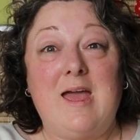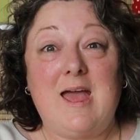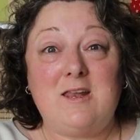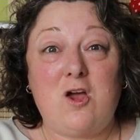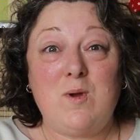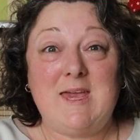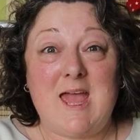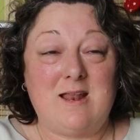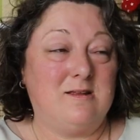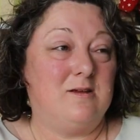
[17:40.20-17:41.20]
Hello
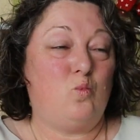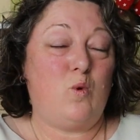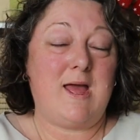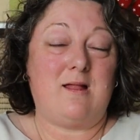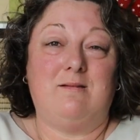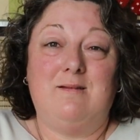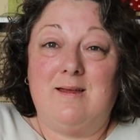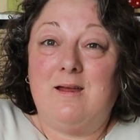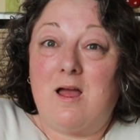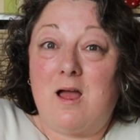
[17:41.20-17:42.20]
again. Well,
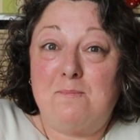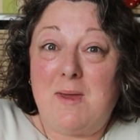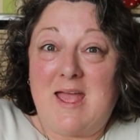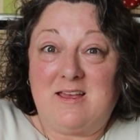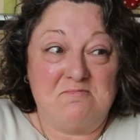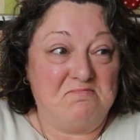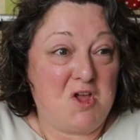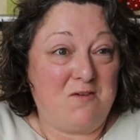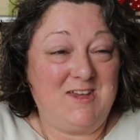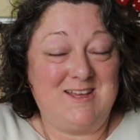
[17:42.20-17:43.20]
I'm back,
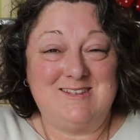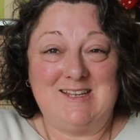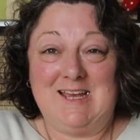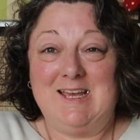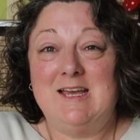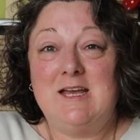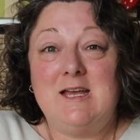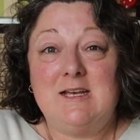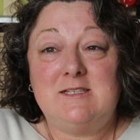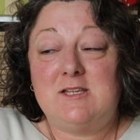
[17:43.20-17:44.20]
obviously.
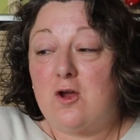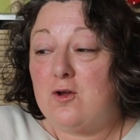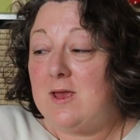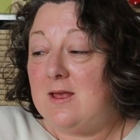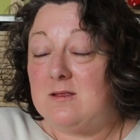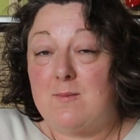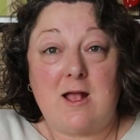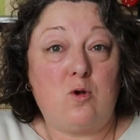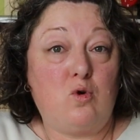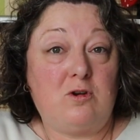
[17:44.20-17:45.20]
So it's
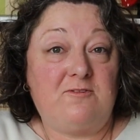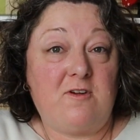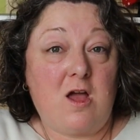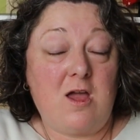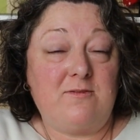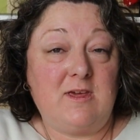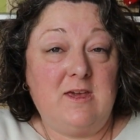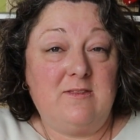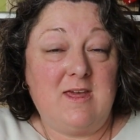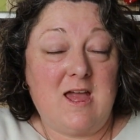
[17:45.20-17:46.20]
about 4:45
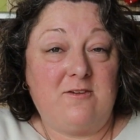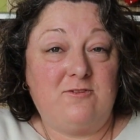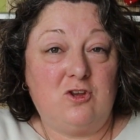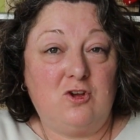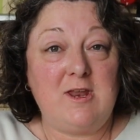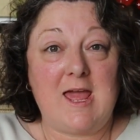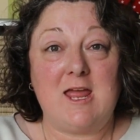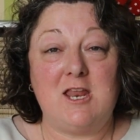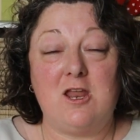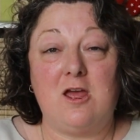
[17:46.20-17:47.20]
in the afternoon,
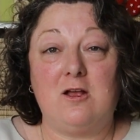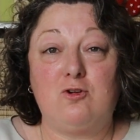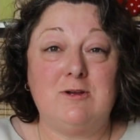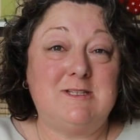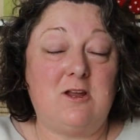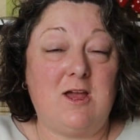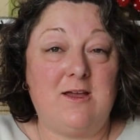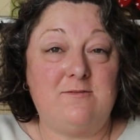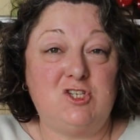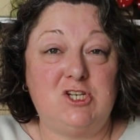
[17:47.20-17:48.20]
and Chris and I
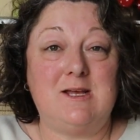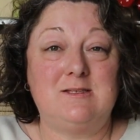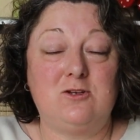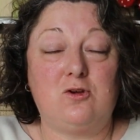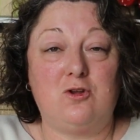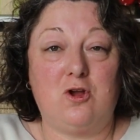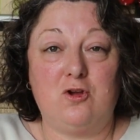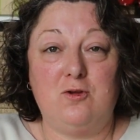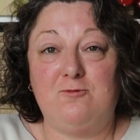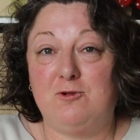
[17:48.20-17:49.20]
have just gotten
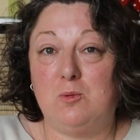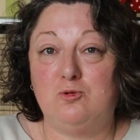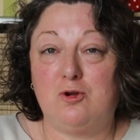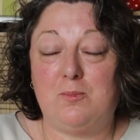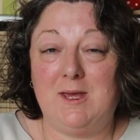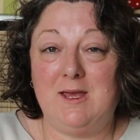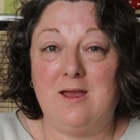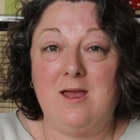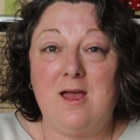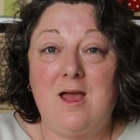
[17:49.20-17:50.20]
home from
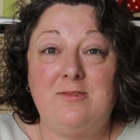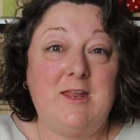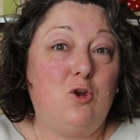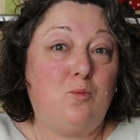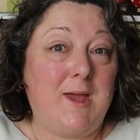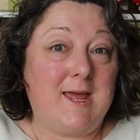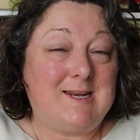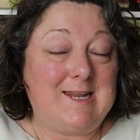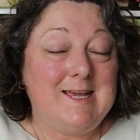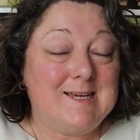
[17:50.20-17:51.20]
dropping the little
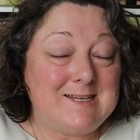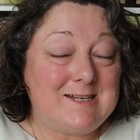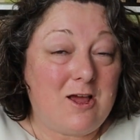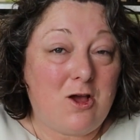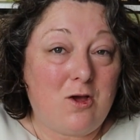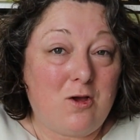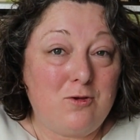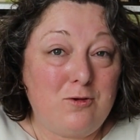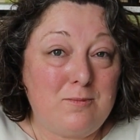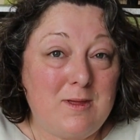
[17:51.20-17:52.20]
man Lincoln
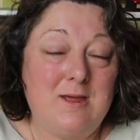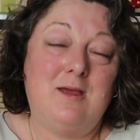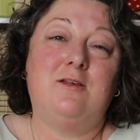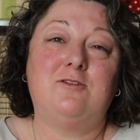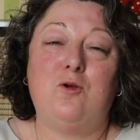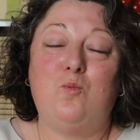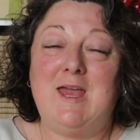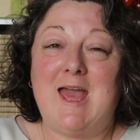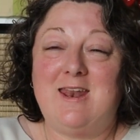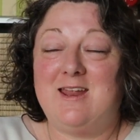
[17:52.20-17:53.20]
home. So
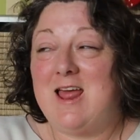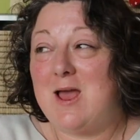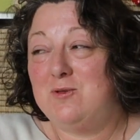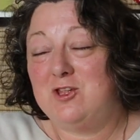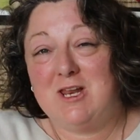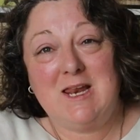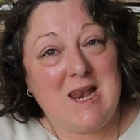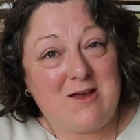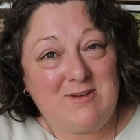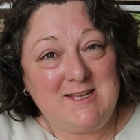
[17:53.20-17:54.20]
we had an absolutely
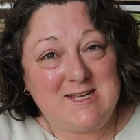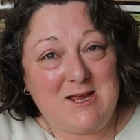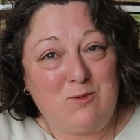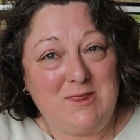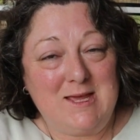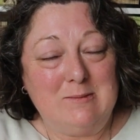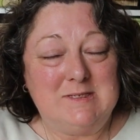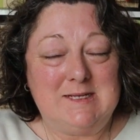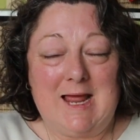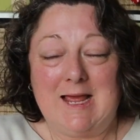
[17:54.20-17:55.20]
lovely day with
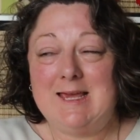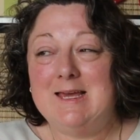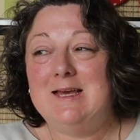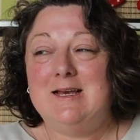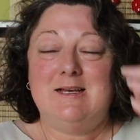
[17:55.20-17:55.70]
him today.